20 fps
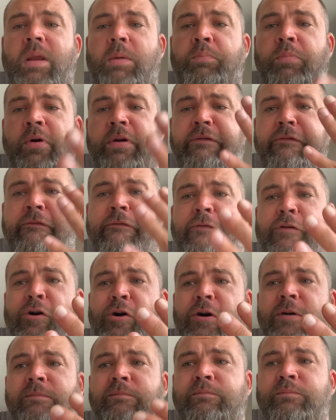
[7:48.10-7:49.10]
Point
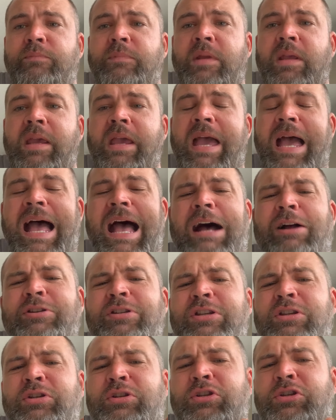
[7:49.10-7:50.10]
4, how
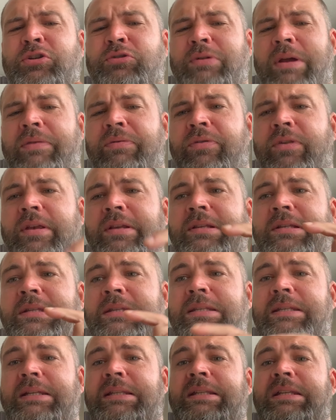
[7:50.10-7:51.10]
do you strengthen
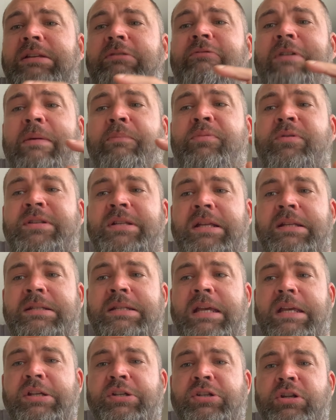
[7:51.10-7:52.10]
city
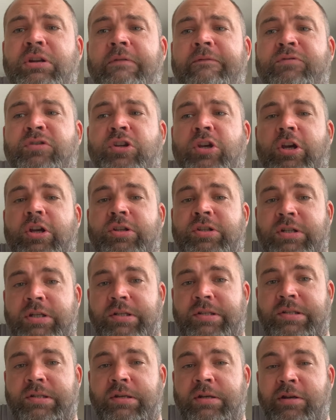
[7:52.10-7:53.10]
representation of
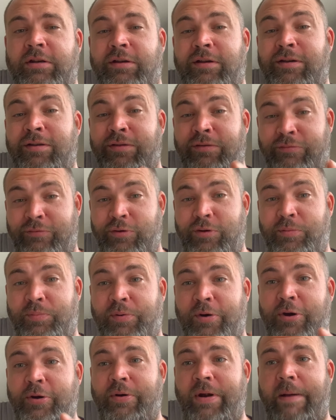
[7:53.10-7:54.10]
churches through the
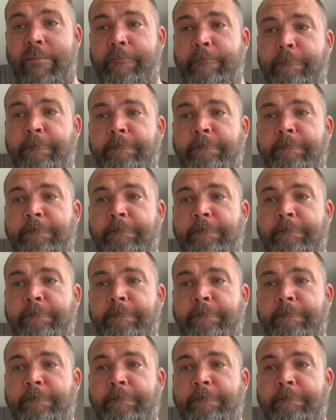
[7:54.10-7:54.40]
program?